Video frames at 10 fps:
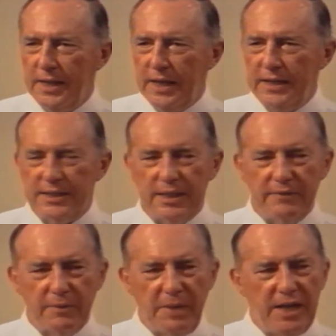And he said,
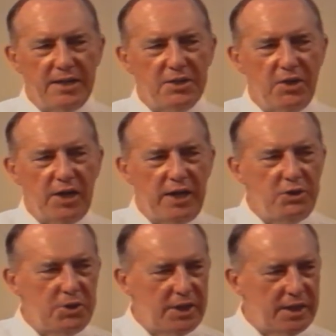if a man is not
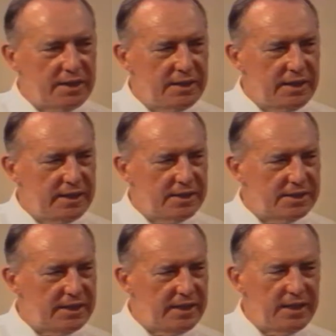educated, he'll
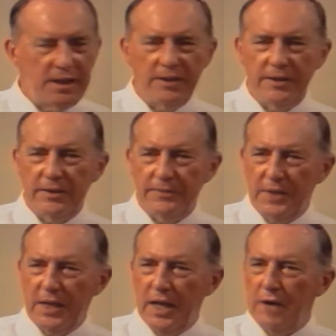steal
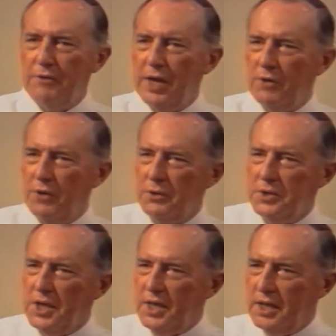a
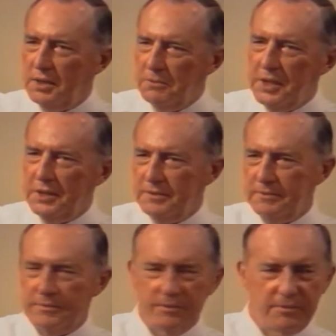railroad car,
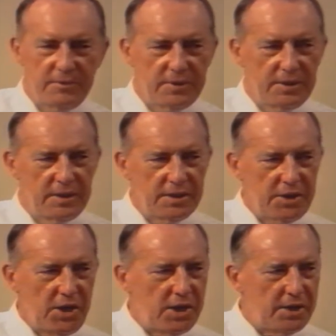one
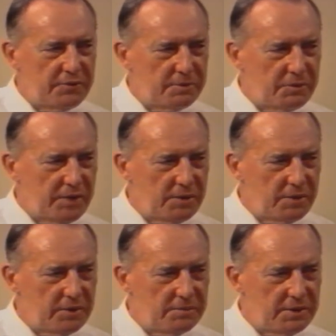car from a
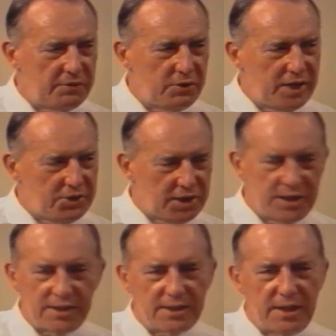railroad. But if you
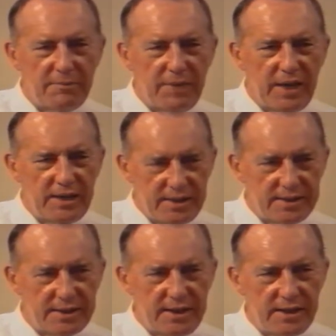educate the same man, he'll
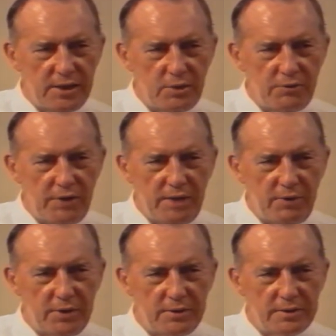steal the whole
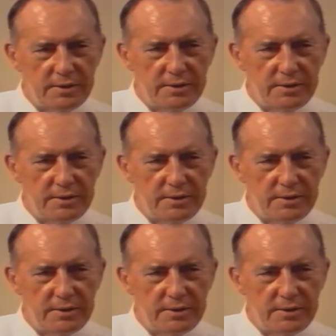railroad.